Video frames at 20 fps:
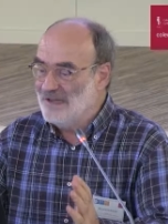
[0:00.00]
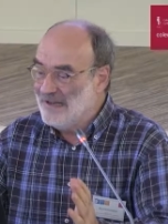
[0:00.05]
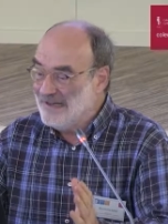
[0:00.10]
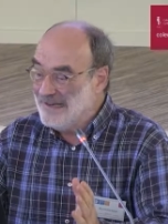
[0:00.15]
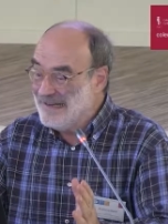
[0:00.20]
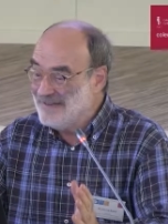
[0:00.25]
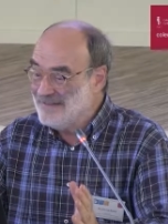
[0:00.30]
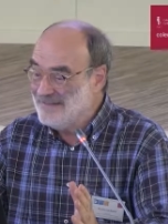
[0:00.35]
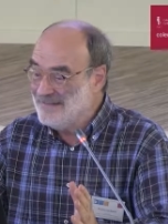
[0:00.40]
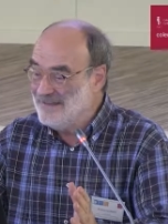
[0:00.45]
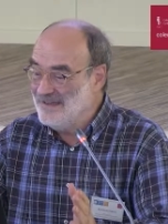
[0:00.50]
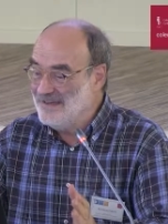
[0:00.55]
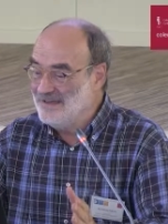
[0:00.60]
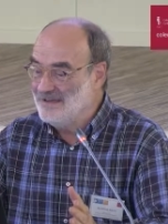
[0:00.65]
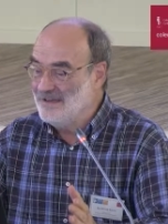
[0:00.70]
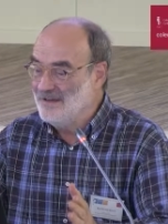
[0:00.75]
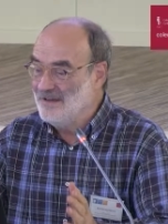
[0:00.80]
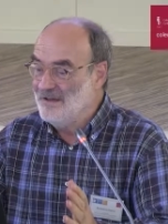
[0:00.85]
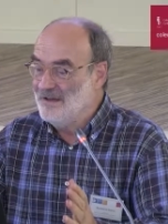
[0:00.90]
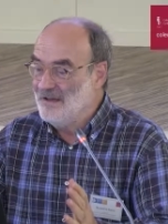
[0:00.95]
and I
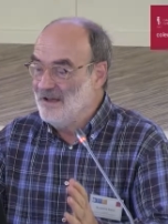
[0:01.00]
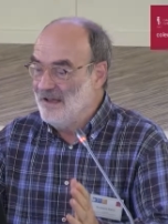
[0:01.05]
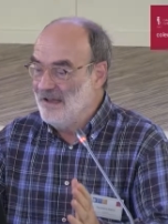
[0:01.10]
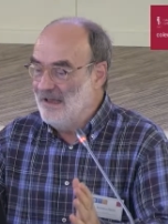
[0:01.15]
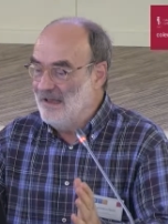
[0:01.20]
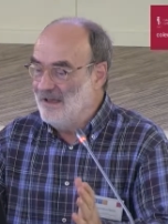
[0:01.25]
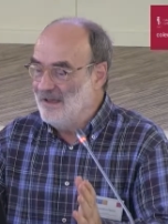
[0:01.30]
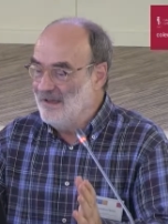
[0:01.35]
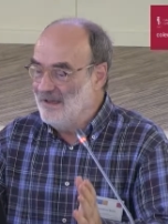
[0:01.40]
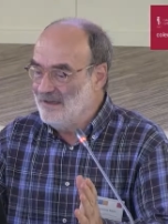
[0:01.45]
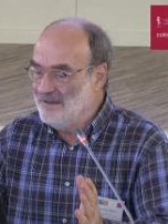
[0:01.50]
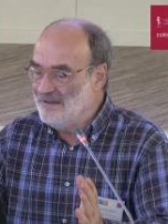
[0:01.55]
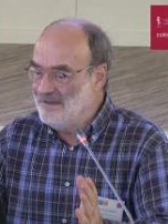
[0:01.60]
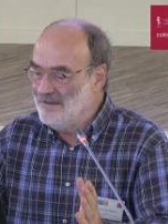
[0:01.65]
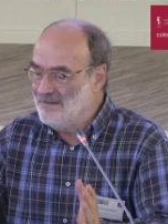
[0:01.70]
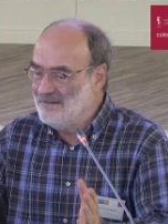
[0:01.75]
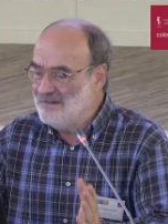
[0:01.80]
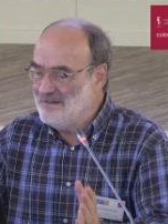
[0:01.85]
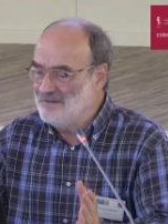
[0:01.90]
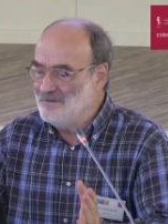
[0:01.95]
think uh,
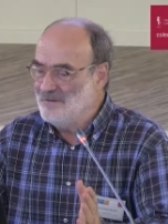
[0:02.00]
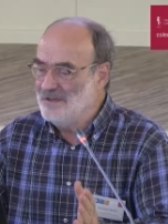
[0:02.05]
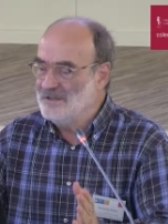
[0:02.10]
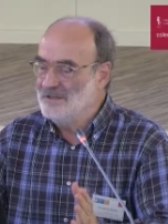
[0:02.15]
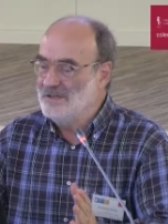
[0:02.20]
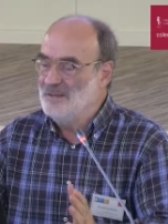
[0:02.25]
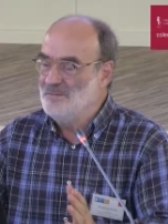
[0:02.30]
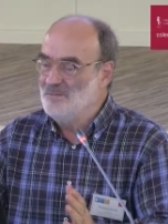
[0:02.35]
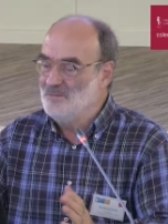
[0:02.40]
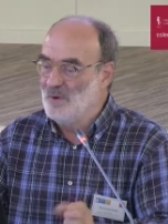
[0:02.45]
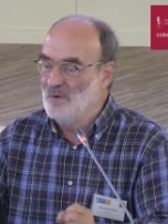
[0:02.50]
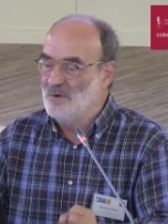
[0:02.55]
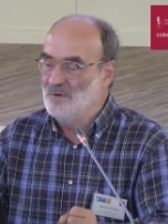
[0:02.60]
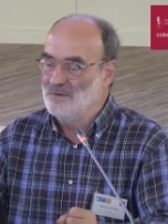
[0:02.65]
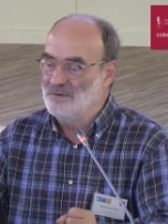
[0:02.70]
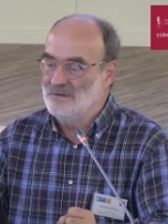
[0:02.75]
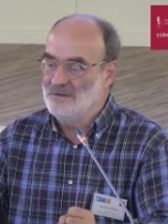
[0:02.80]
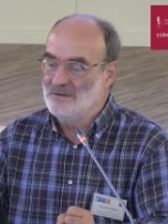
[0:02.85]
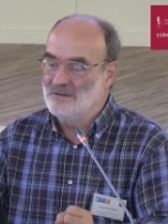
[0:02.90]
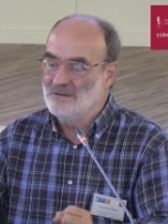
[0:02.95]
this is very
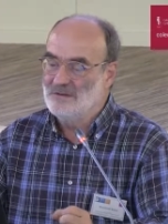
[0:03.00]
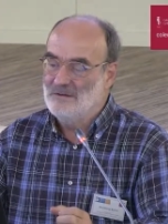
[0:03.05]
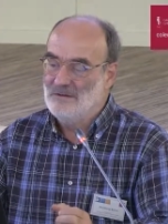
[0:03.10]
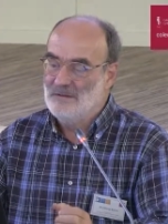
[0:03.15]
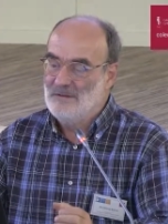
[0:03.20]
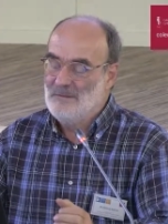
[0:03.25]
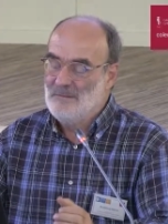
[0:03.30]
important.